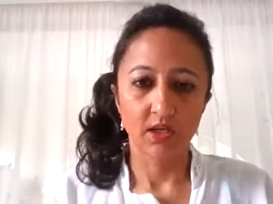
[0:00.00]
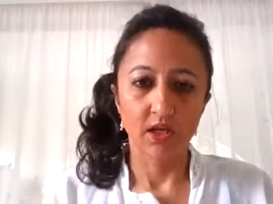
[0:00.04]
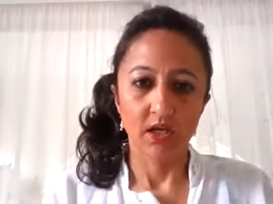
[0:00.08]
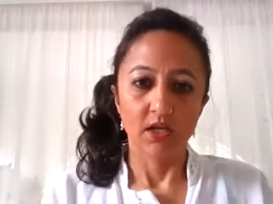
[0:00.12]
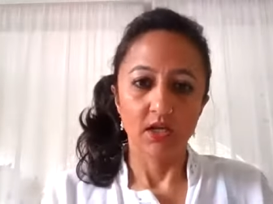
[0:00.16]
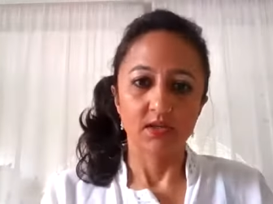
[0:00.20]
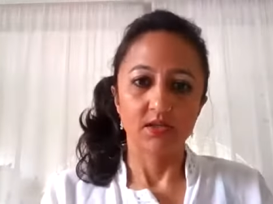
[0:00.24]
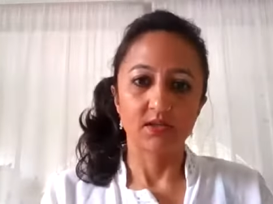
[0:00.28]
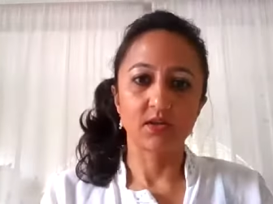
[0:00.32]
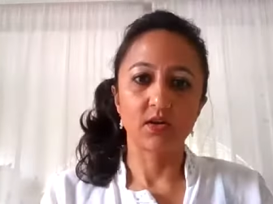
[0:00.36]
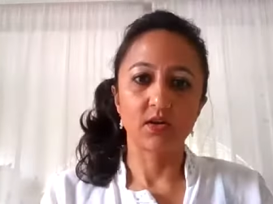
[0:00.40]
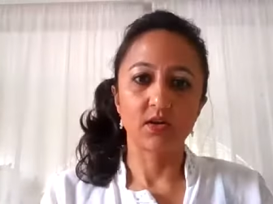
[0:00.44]

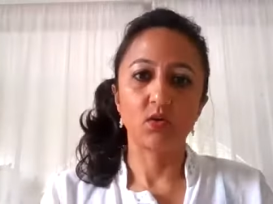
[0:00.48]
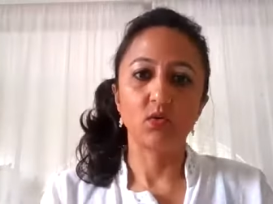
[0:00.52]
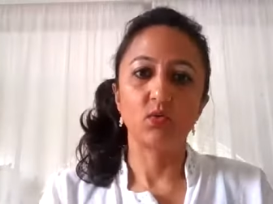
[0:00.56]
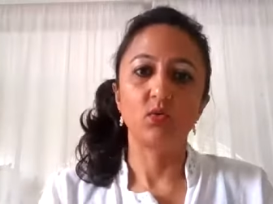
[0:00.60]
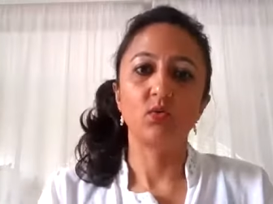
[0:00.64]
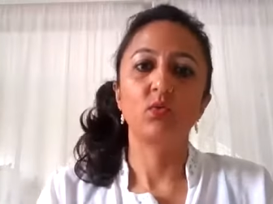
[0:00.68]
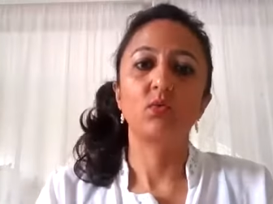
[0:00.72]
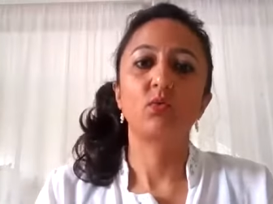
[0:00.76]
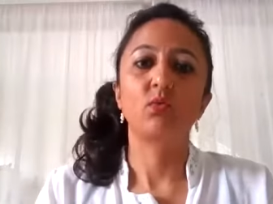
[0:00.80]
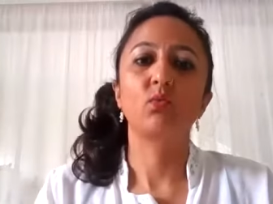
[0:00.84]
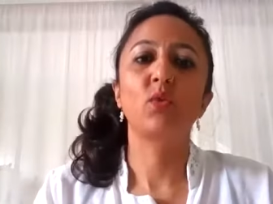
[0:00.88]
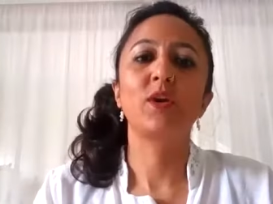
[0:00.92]
So
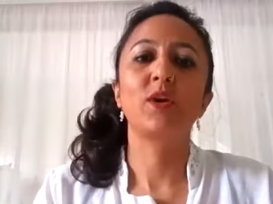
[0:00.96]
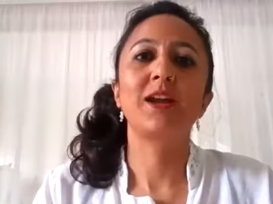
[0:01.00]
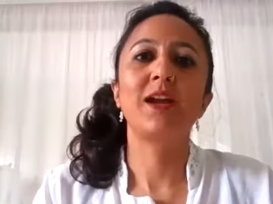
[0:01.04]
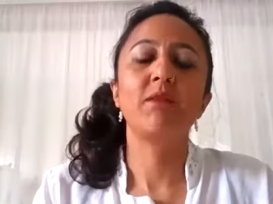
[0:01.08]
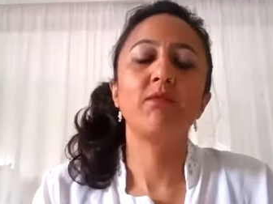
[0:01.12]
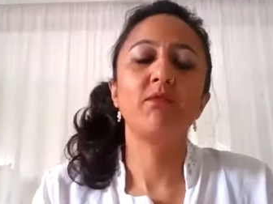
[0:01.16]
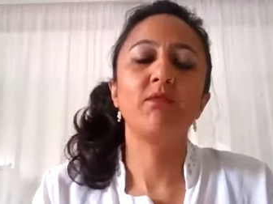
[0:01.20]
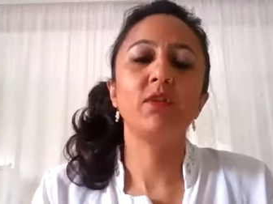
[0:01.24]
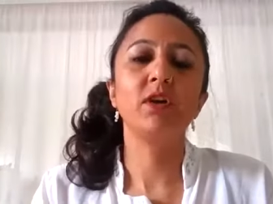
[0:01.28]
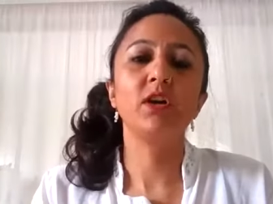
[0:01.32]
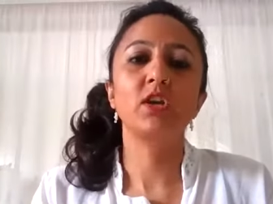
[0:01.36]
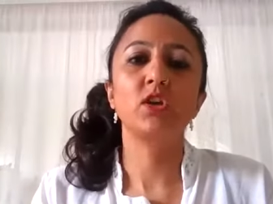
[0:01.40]

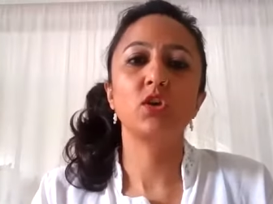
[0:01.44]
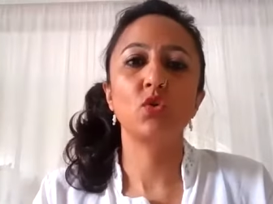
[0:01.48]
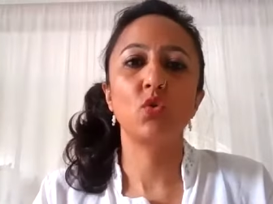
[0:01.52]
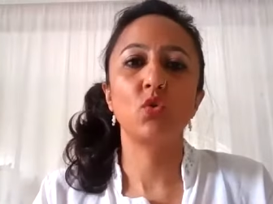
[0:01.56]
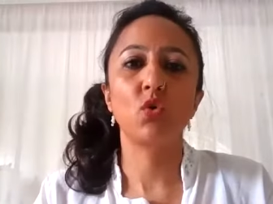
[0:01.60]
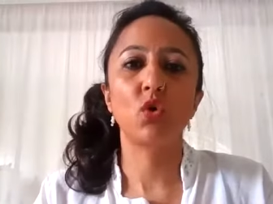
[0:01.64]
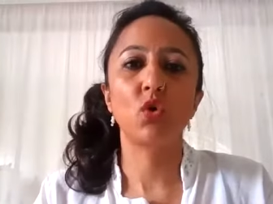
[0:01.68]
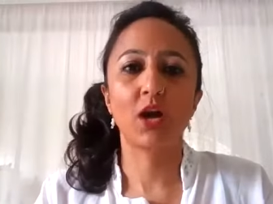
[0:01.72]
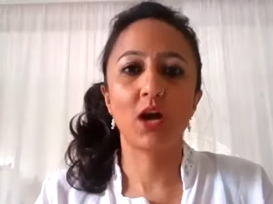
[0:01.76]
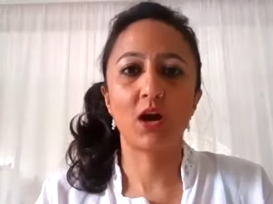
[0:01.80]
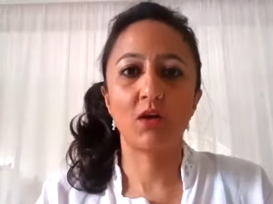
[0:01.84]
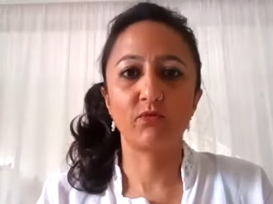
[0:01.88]
whatever
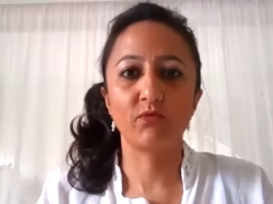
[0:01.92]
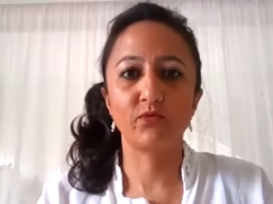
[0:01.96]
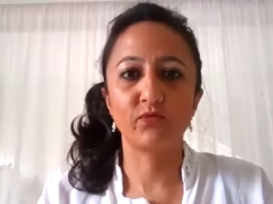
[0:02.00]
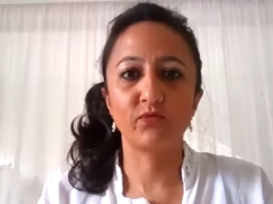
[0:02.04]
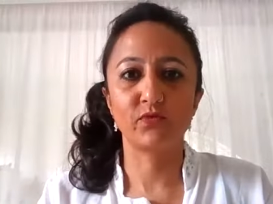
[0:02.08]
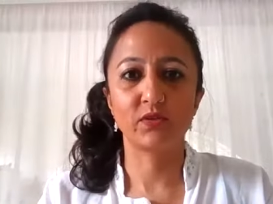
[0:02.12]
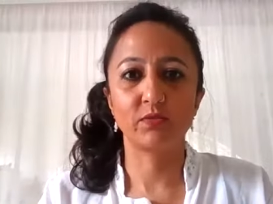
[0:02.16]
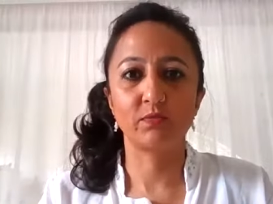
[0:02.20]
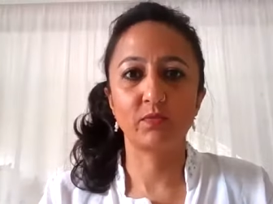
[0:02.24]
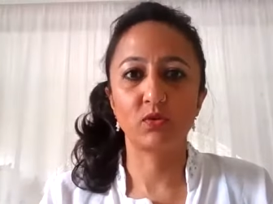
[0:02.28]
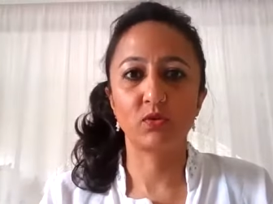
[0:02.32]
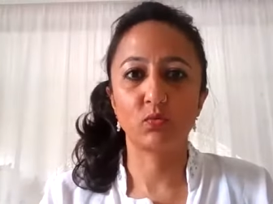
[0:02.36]
you're
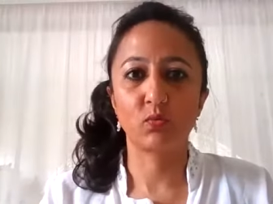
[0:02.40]
comfortable